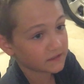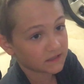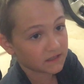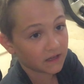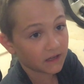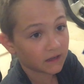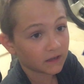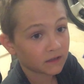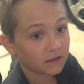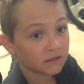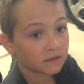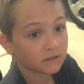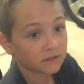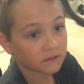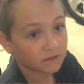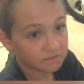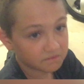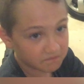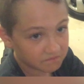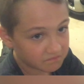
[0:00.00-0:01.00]
stick,
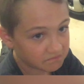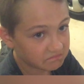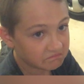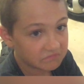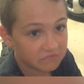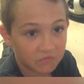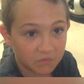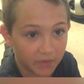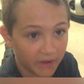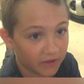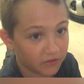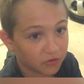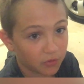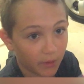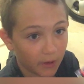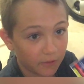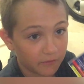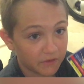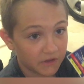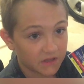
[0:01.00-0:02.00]
about
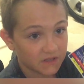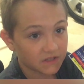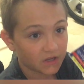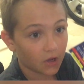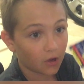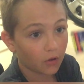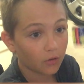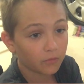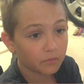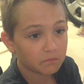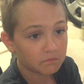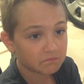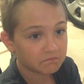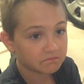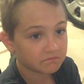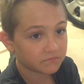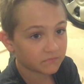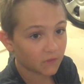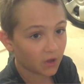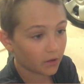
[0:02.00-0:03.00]
12 years old.
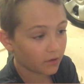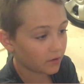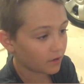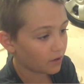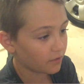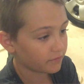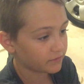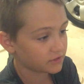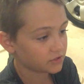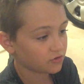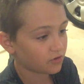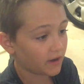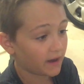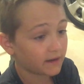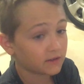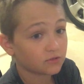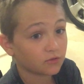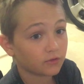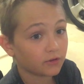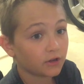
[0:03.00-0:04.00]
Don't know if it's
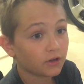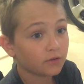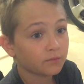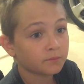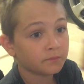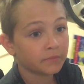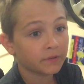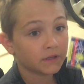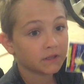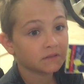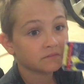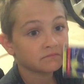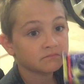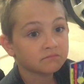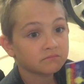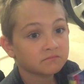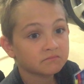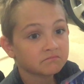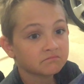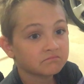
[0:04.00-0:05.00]
cracked or not, but
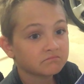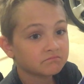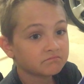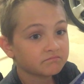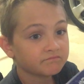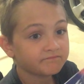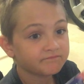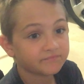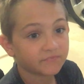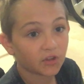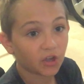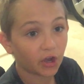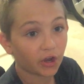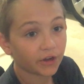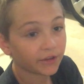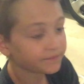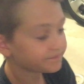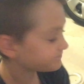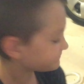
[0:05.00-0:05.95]
got it.